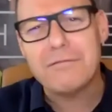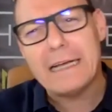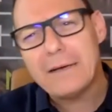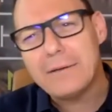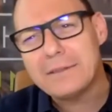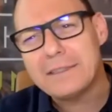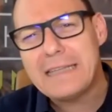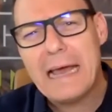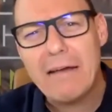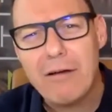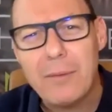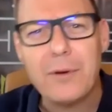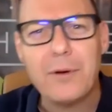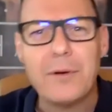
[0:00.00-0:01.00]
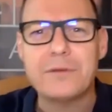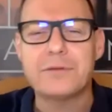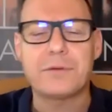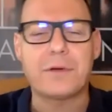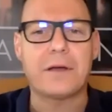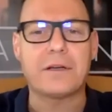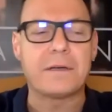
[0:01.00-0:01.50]
It was terrible. It was all
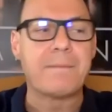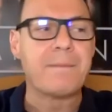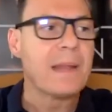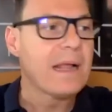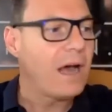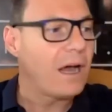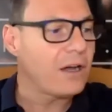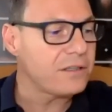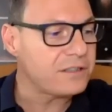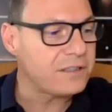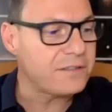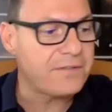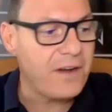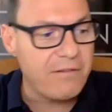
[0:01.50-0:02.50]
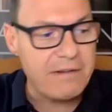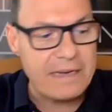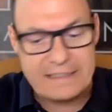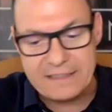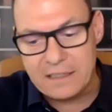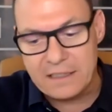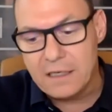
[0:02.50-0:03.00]
going on. I got to the Far
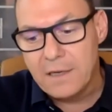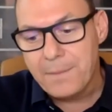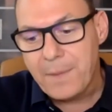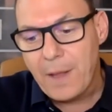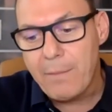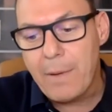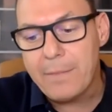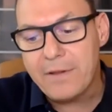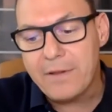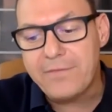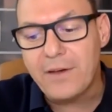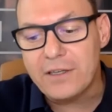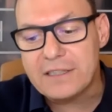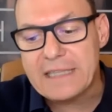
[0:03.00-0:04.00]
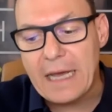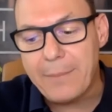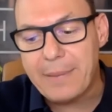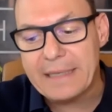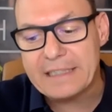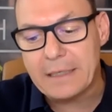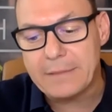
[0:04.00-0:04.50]
East and I remember the first day I
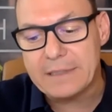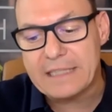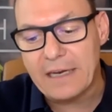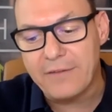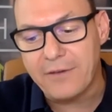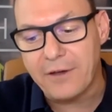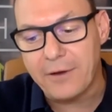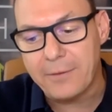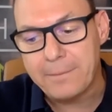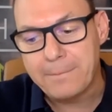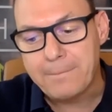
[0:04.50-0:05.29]
picked up the telephone.